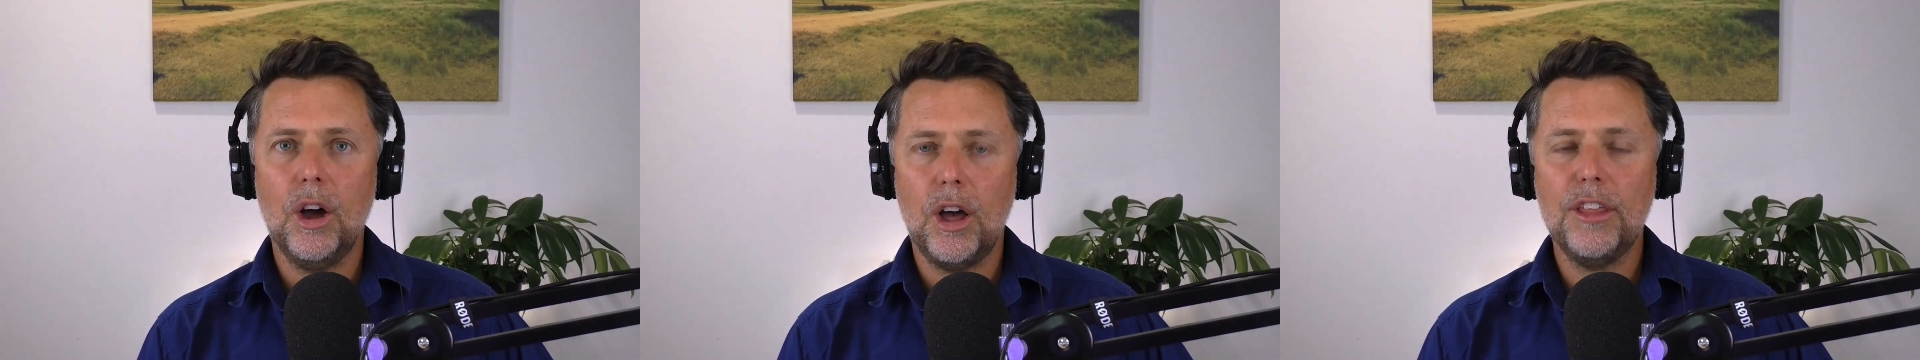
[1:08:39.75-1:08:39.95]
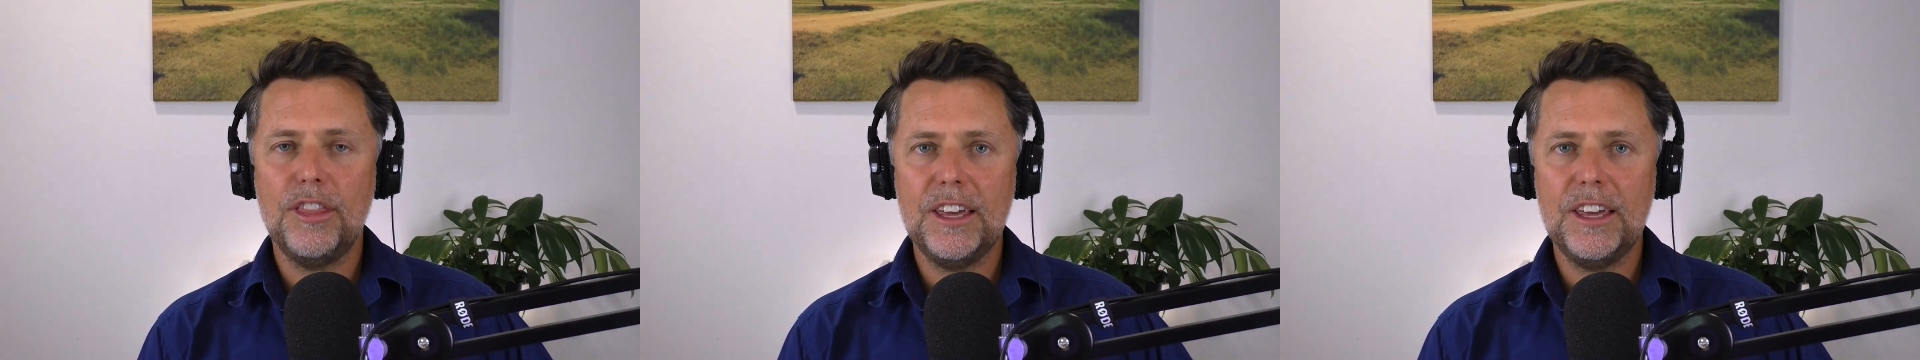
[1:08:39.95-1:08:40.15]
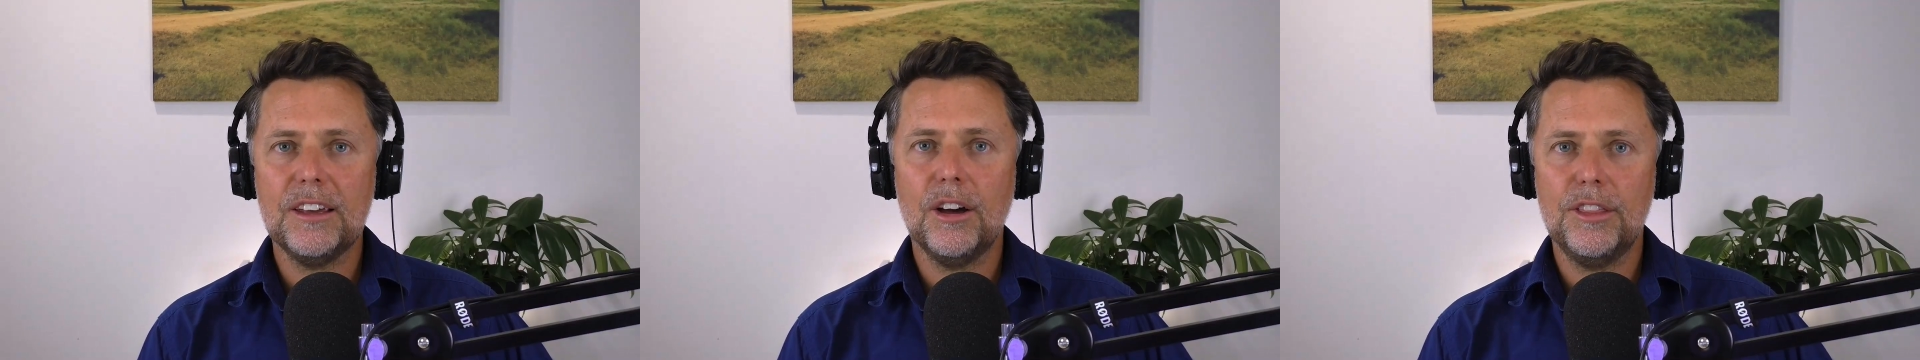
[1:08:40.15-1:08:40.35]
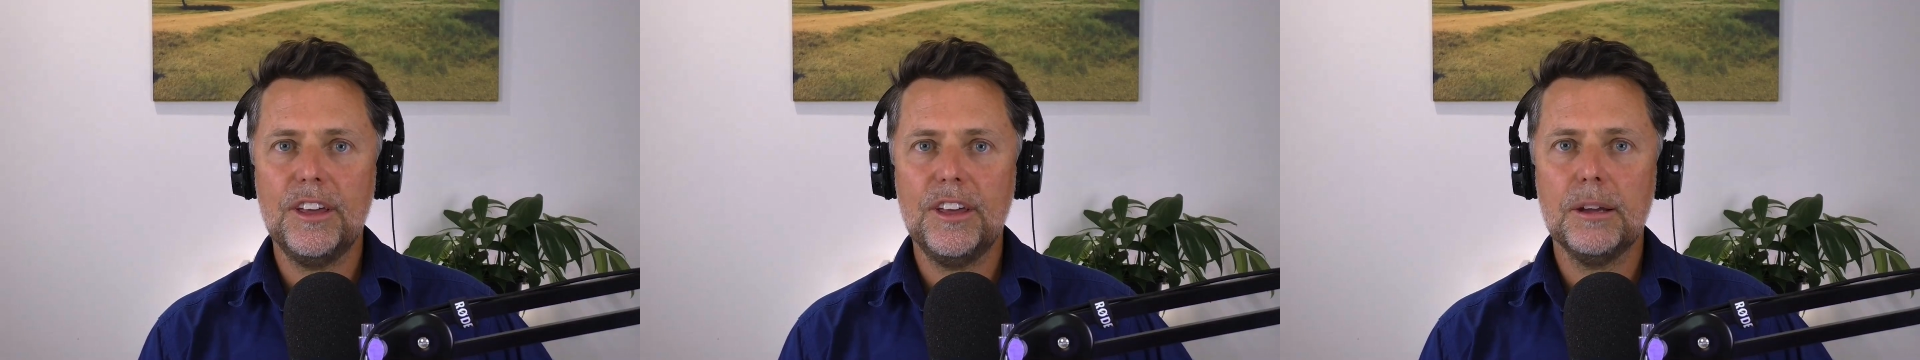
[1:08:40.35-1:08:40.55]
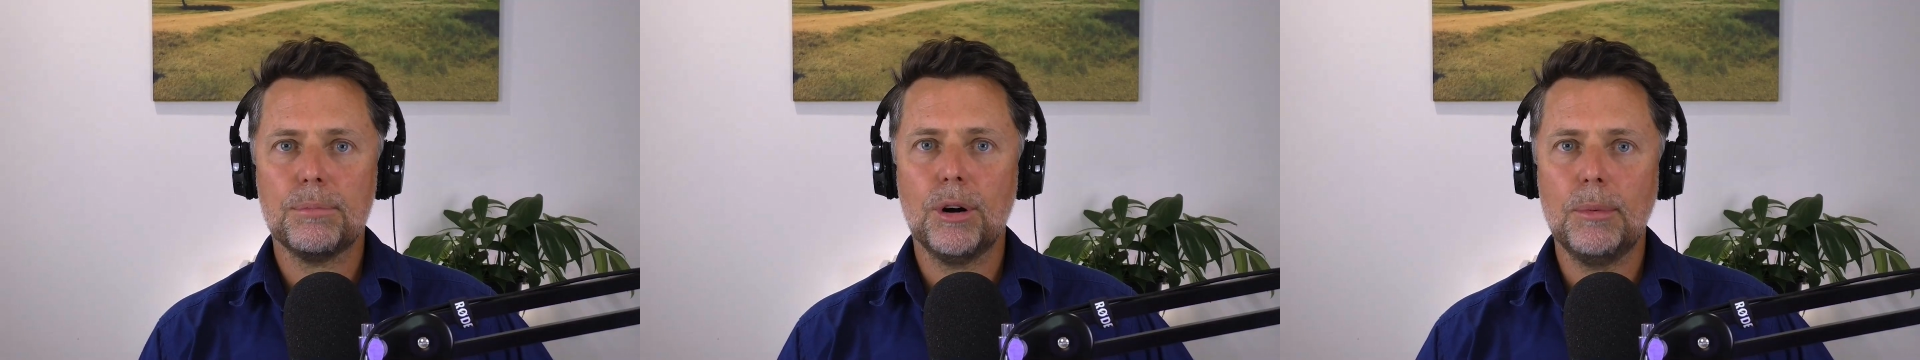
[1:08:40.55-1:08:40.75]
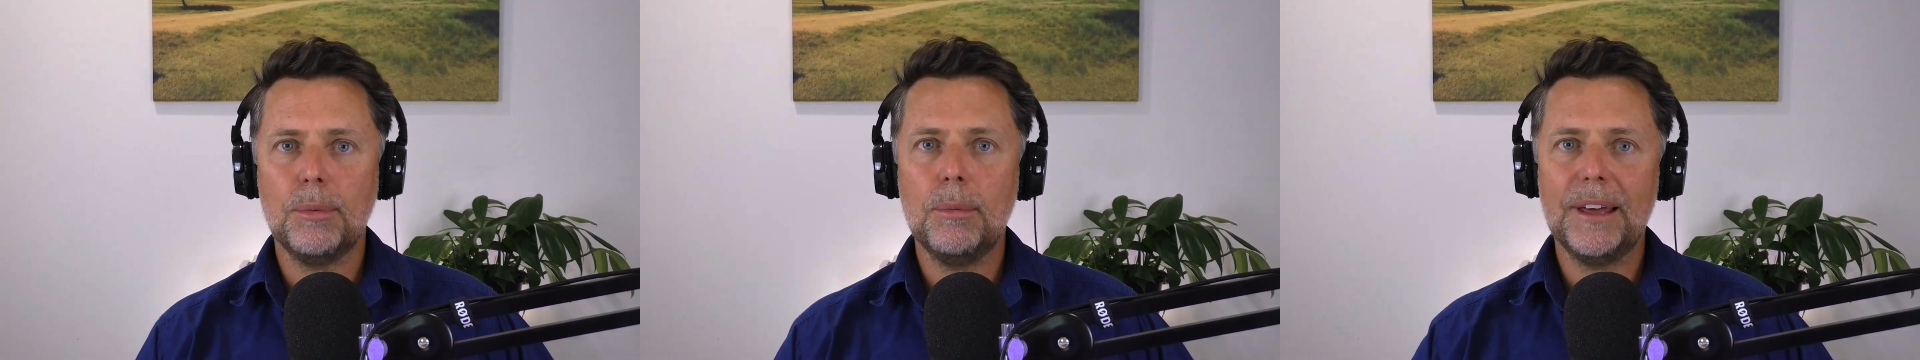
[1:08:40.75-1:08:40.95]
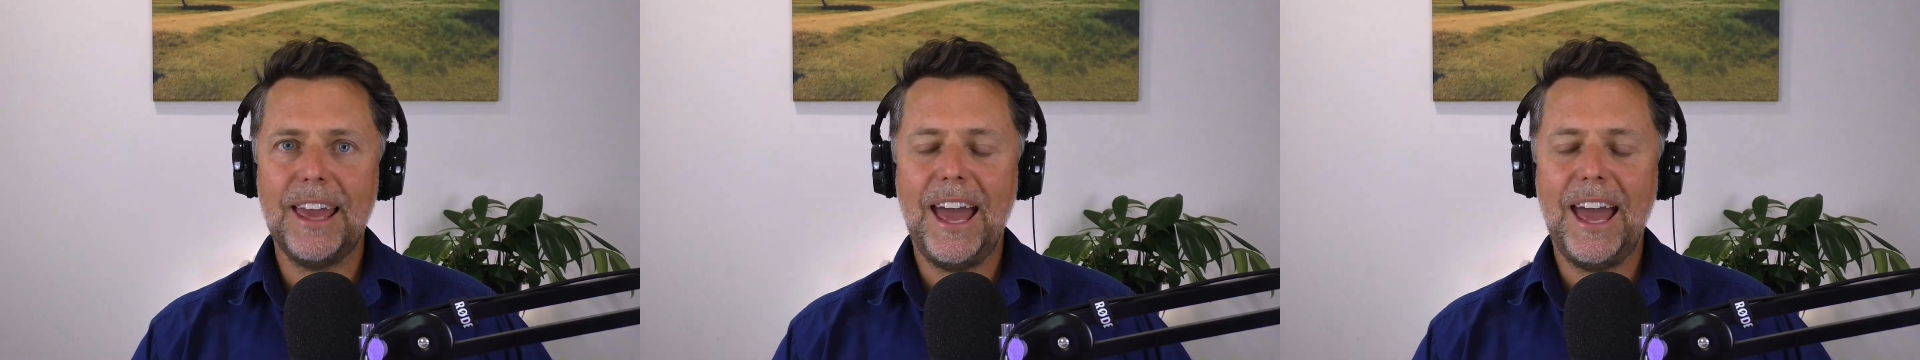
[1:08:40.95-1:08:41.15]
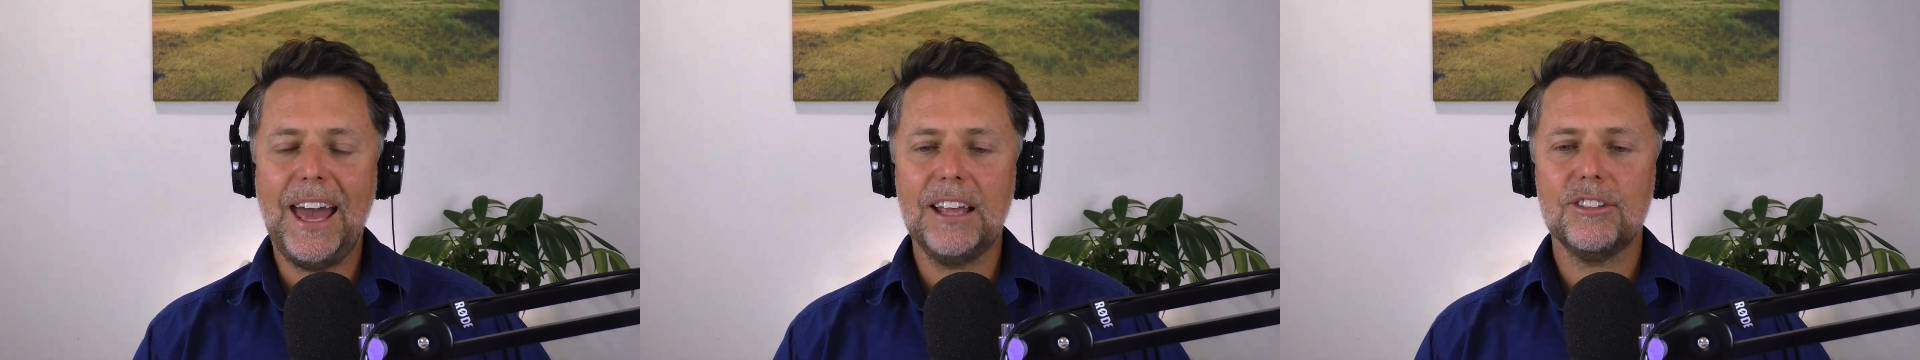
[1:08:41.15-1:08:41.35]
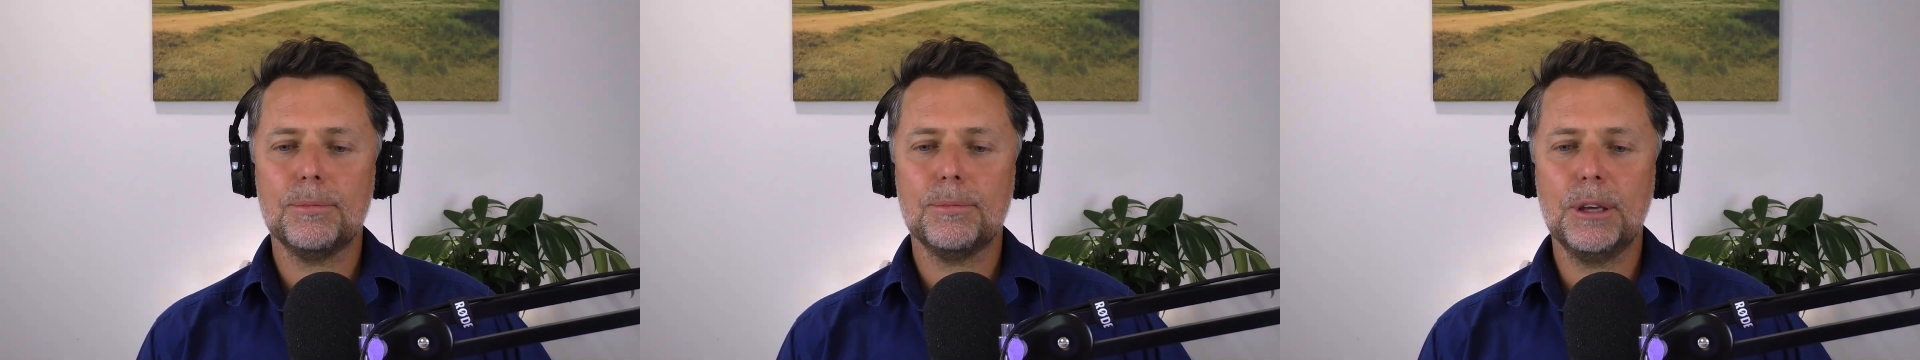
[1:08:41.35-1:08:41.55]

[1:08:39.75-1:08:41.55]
I think it probably has,